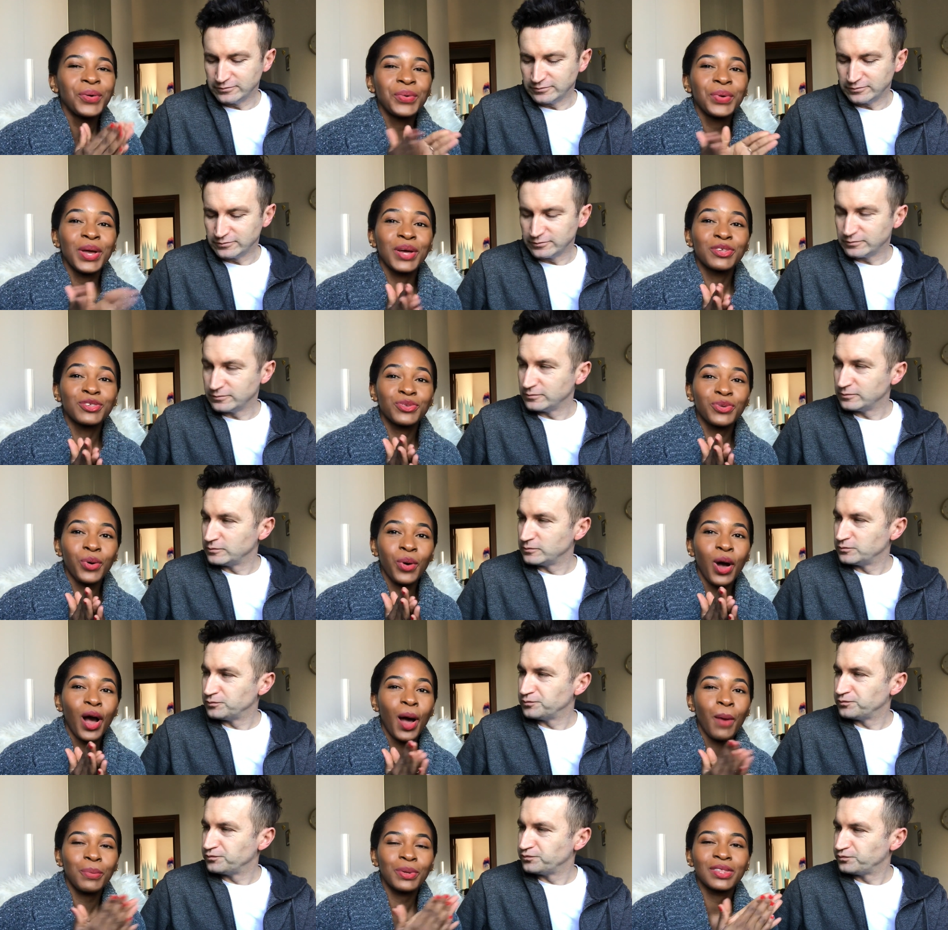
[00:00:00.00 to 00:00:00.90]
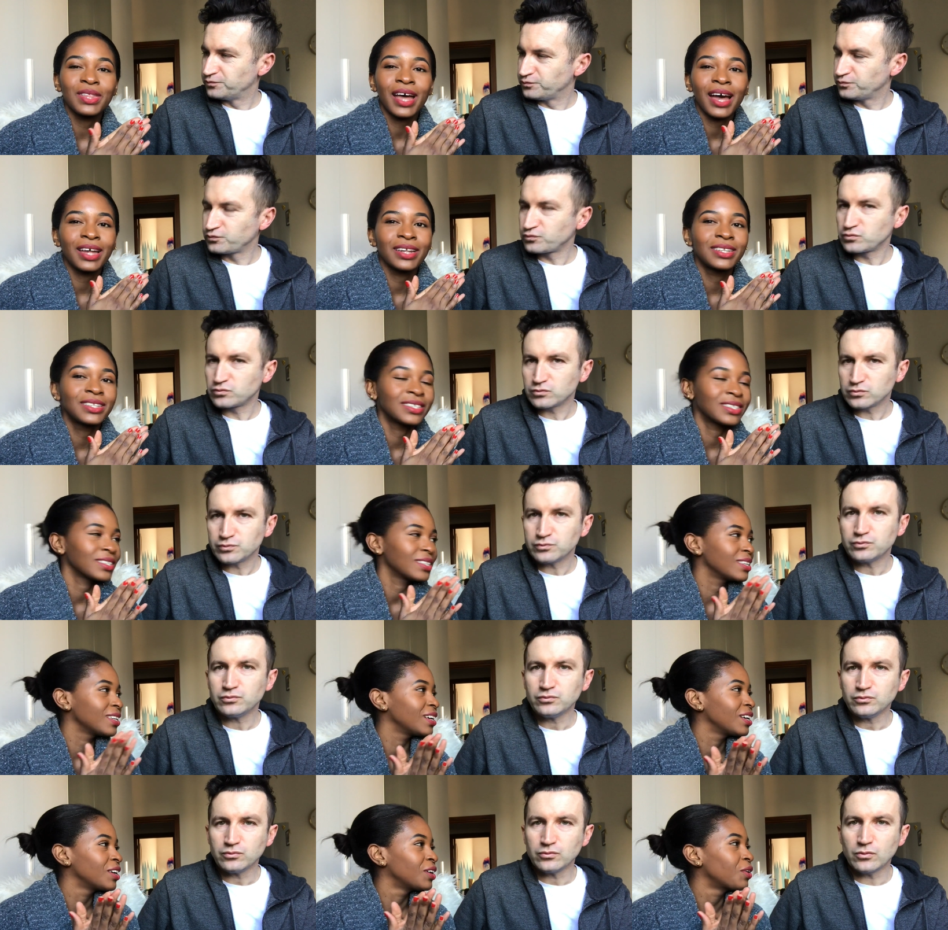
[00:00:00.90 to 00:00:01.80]
Speaker 1: We are so happy that...
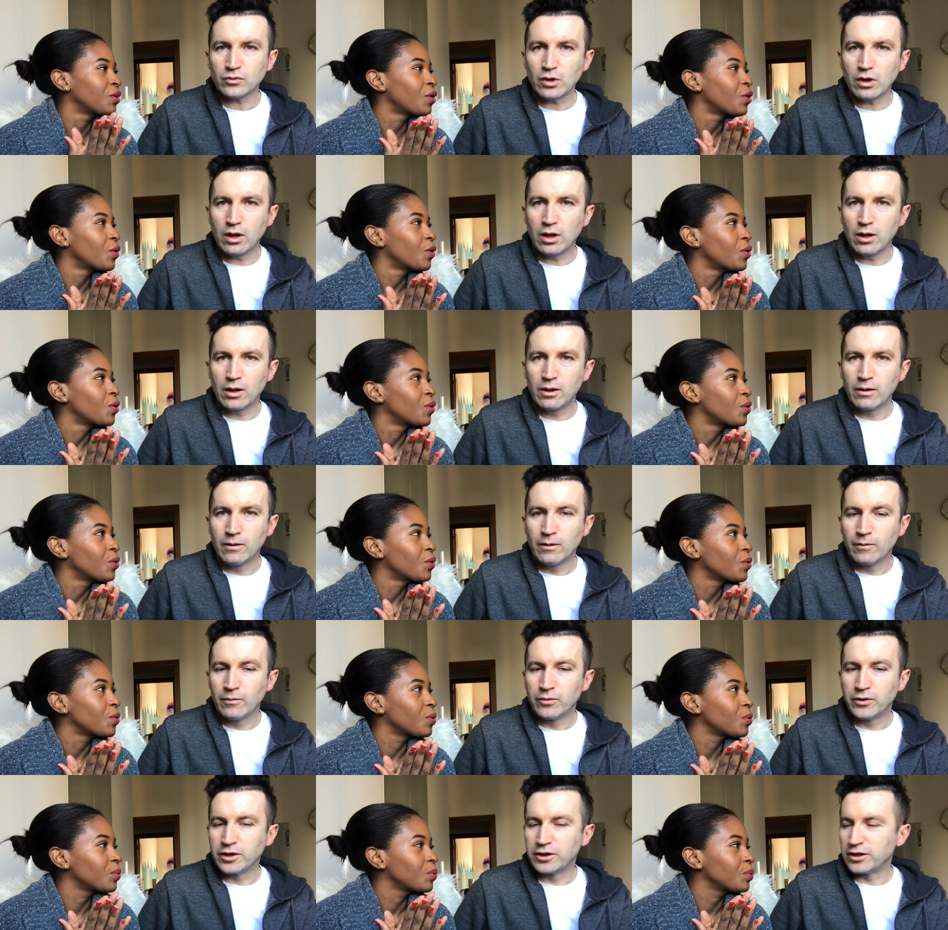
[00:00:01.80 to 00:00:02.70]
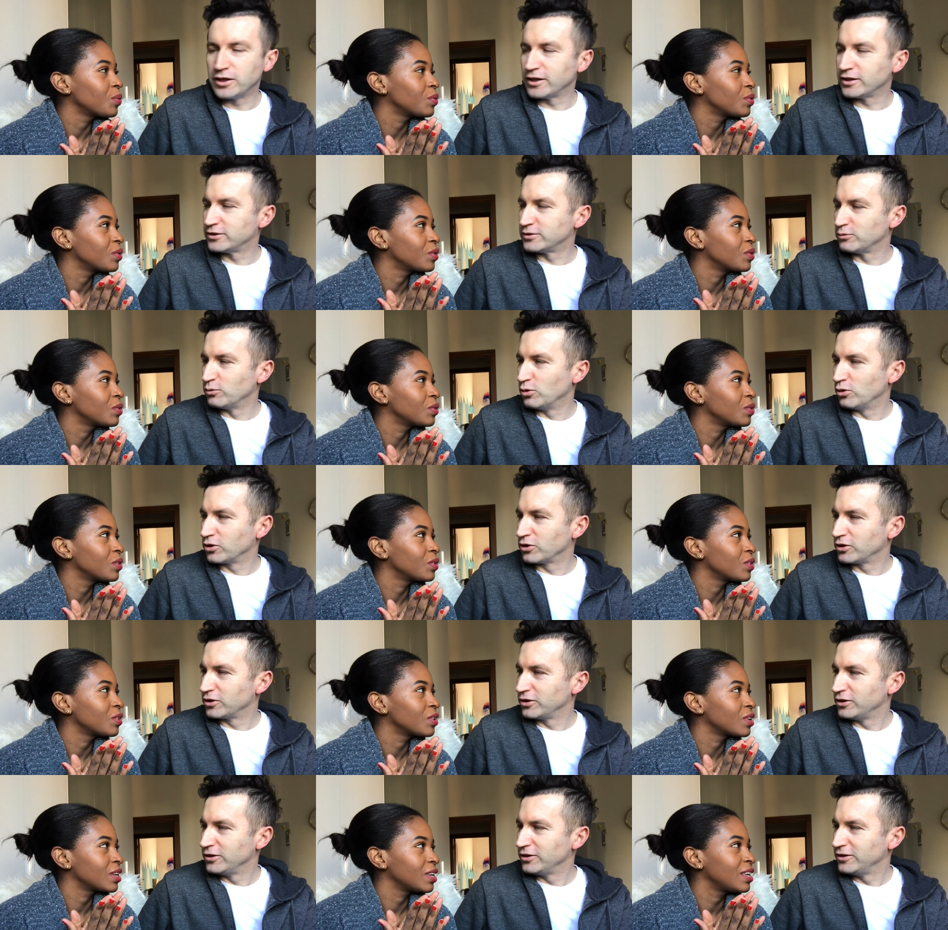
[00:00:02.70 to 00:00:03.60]
Uh,
Speaker 2: the things
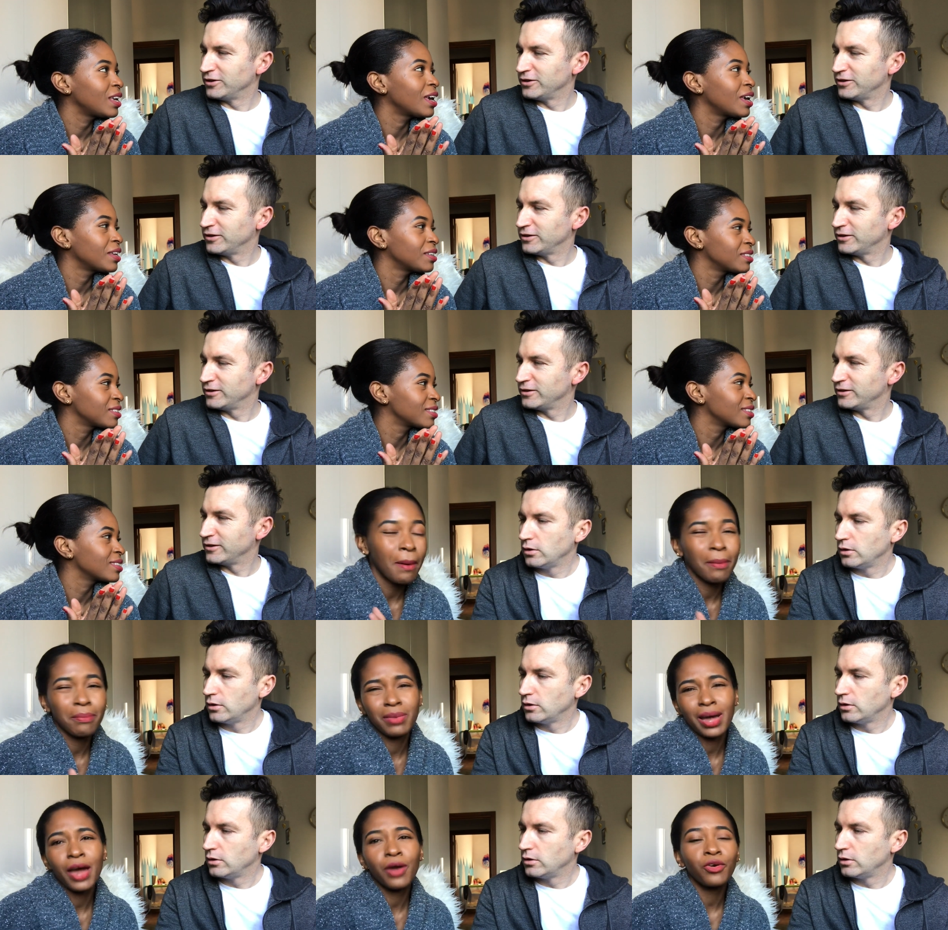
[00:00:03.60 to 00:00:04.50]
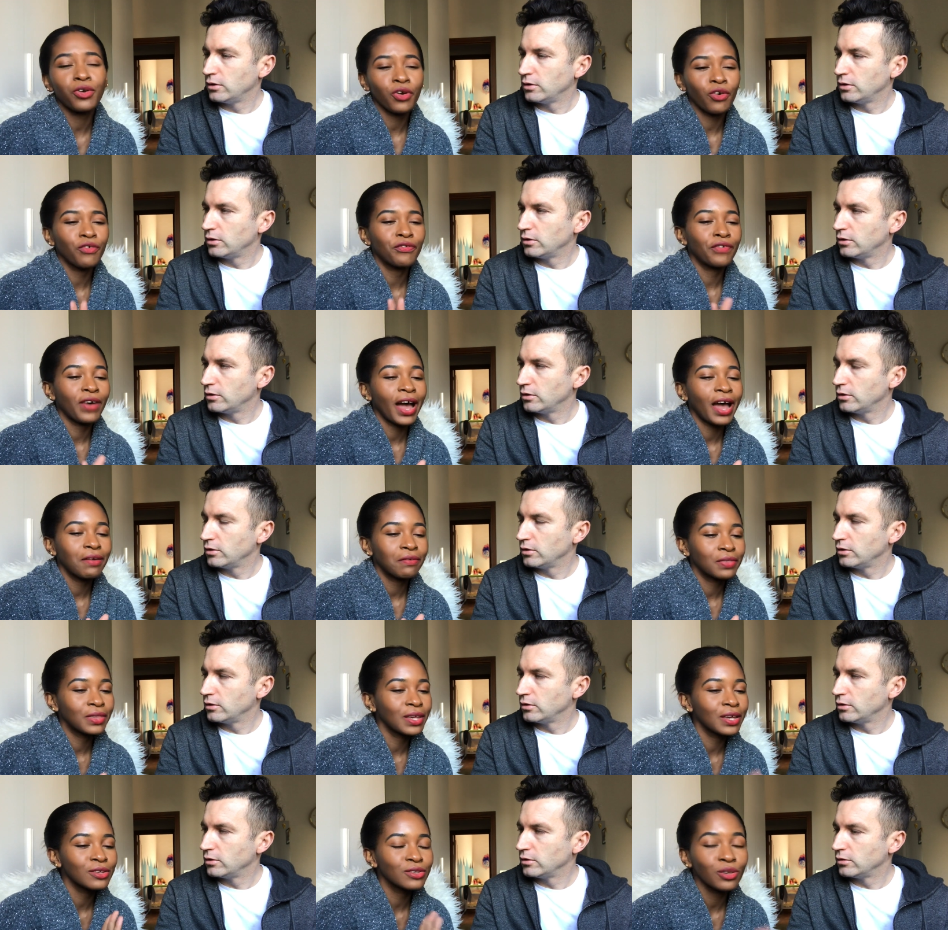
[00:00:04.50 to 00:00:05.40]
work.
Speaker 1: Yes. I don't know,
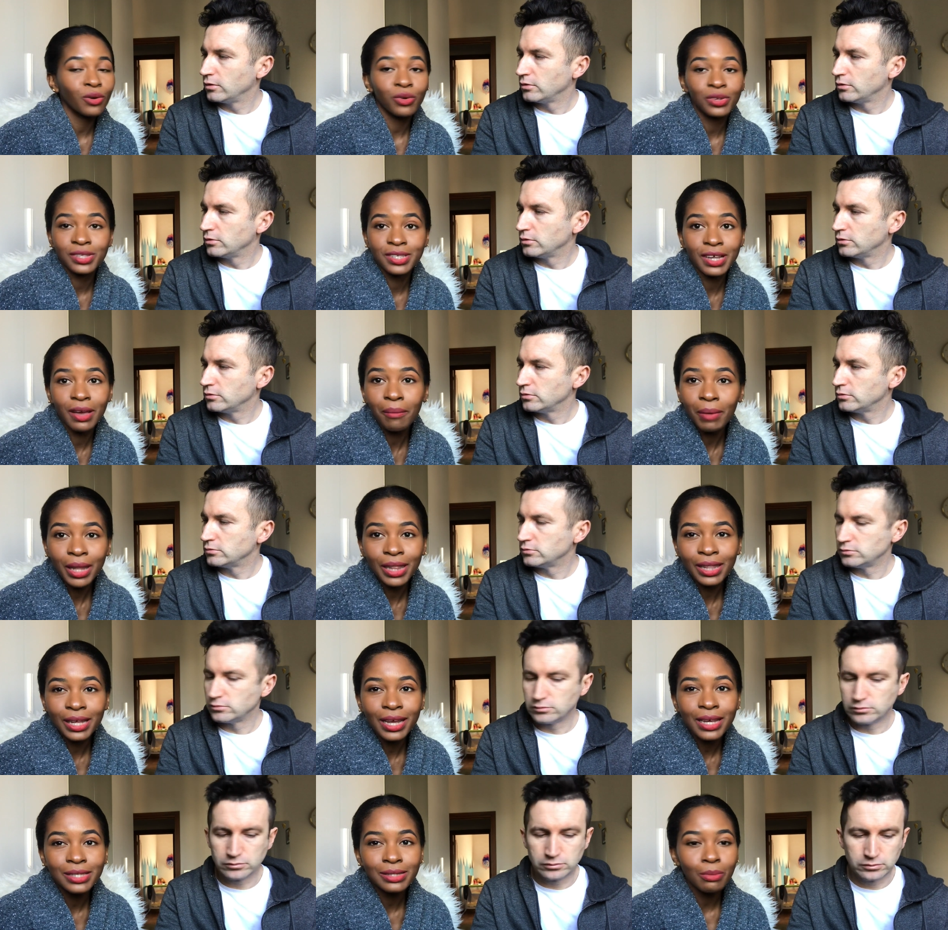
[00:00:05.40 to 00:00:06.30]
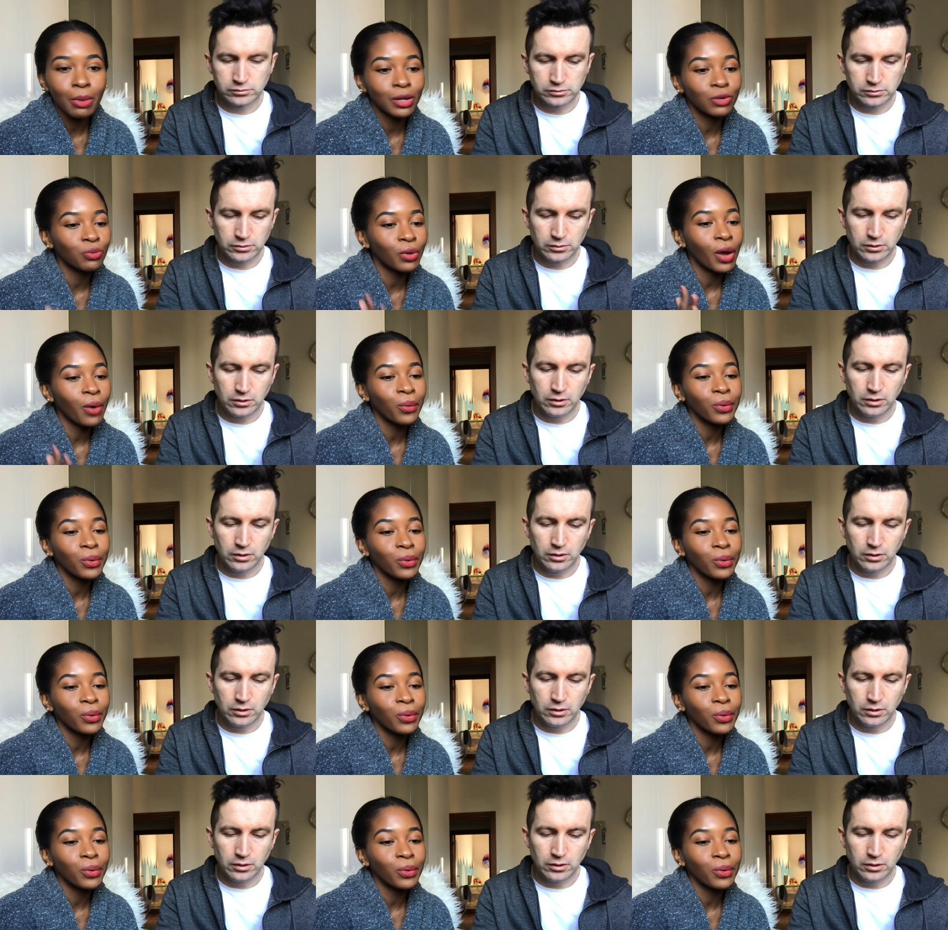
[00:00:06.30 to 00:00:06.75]
five things or seven things, but we are